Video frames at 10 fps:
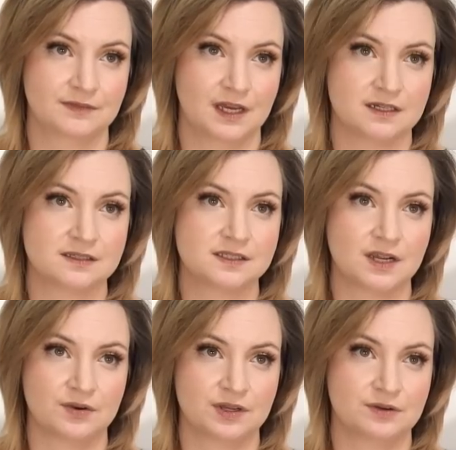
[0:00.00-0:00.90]
kind of
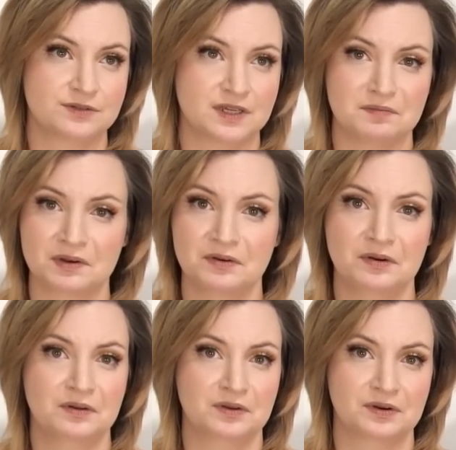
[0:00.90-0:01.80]

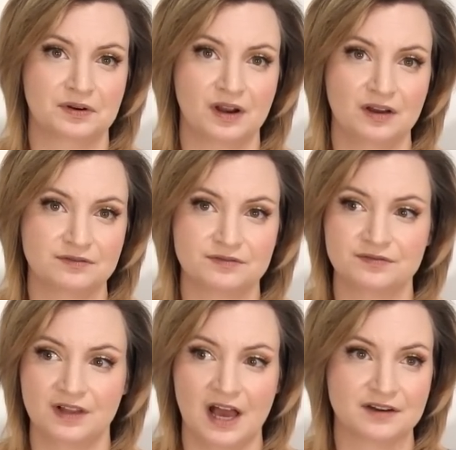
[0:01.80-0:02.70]
stereotypical or
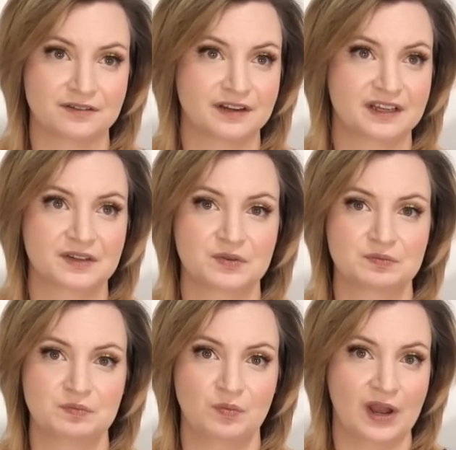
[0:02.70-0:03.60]

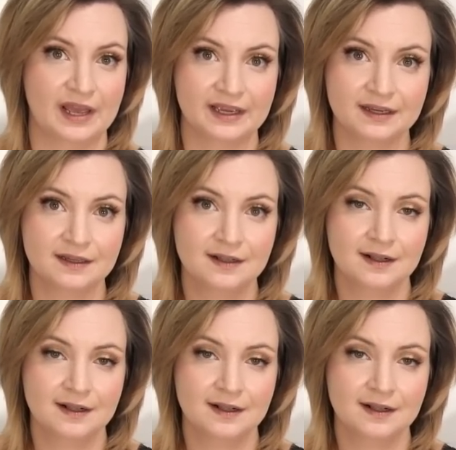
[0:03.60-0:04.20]
unflattering way.